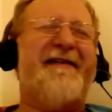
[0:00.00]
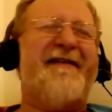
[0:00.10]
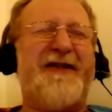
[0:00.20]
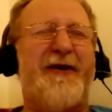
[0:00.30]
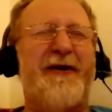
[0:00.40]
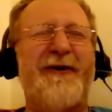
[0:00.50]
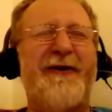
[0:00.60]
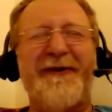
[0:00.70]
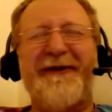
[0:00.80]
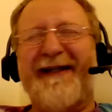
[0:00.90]
That's all
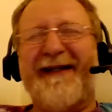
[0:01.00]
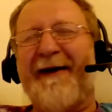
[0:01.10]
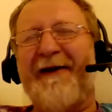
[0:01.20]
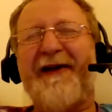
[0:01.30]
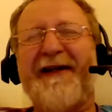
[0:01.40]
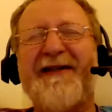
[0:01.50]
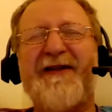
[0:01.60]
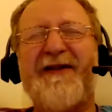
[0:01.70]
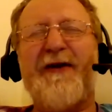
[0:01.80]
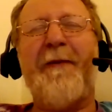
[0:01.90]
good. Uh, there is
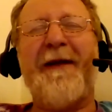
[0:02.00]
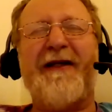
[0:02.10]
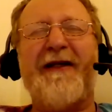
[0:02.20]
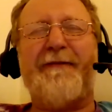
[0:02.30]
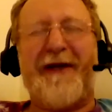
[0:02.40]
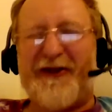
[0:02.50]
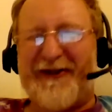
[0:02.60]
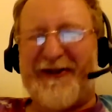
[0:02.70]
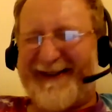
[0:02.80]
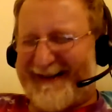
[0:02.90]
so many
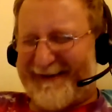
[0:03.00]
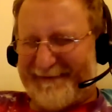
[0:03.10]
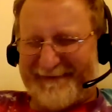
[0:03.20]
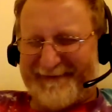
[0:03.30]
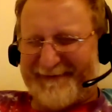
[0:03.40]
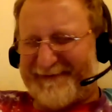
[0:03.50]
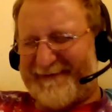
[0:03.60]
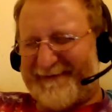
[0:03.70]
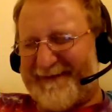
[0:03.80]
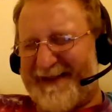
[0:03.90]
expressions.
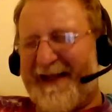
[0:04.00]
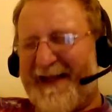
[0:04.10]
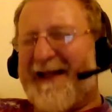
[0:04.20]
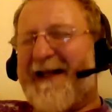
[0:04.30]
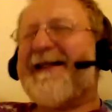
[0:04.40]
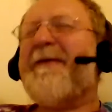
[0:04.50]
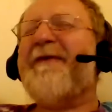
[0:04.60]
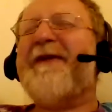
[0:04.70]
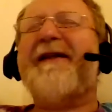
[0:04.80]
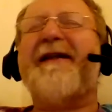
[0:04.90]
Some
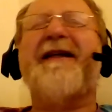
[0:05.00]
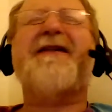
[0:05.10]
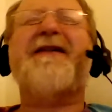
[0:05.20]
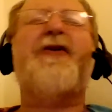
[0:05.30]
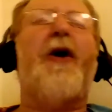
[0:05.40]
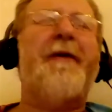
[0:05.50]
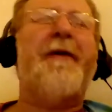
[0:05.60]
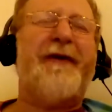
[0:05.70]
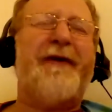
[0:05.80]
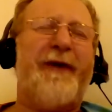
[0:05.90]
of that is common
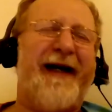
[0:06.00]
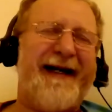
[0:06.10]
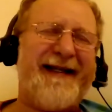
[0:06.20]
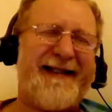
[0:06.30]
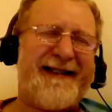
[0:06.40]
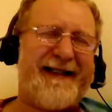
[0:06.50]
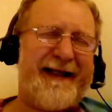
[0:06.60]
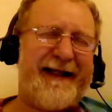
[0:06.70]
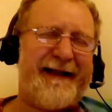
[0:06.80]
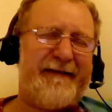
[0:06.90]
between us
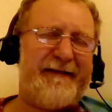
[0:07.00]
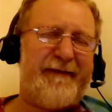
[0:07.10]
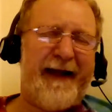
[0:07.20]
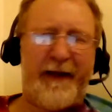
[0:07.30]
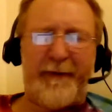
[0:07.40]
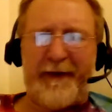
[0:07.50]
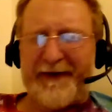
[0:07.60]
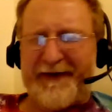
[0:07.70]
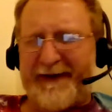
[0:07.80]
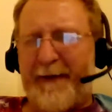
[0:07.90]
and
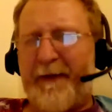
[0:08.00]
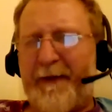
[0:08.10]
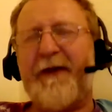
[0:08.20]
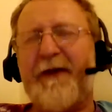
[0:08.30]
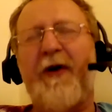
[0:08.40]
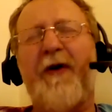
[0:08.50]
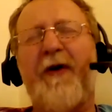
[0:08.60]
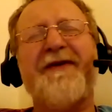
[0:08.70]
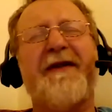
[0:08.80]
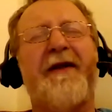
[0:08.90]
animals. Some of that
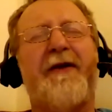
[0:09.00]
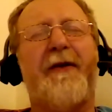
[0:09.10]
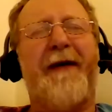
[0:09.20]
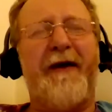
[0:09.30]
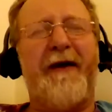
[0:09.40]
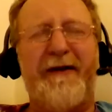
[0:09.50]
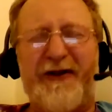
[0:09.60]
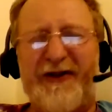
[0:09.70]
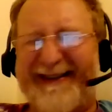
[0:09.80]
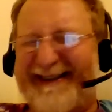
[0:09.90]
goes into
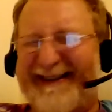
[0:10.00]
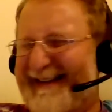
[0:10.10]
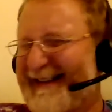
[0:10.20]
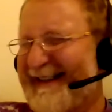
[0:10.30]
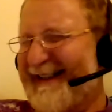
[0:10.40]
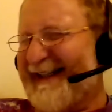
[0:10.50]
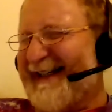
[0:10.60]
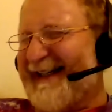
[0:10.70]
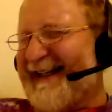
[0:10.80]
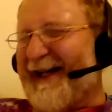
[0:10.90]
biology.
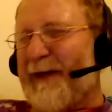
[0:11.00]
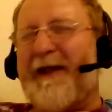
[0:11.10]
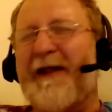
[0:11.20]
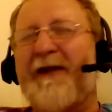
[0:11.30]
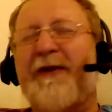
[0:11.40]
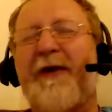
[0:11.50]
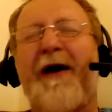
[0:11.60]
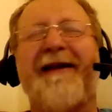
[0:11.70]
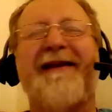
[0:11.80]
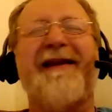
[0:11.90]
And we can
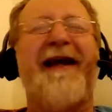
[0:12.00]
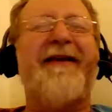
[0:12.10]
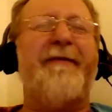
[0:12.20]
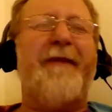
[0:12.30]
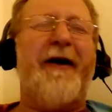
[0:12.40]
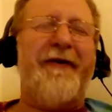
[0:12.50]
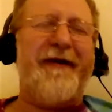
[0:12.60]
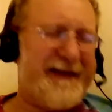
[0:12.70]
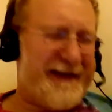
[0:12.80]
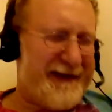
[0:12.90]
talk at length about
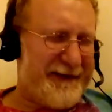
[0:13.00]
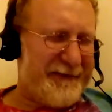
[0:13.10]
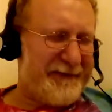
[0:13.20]
this.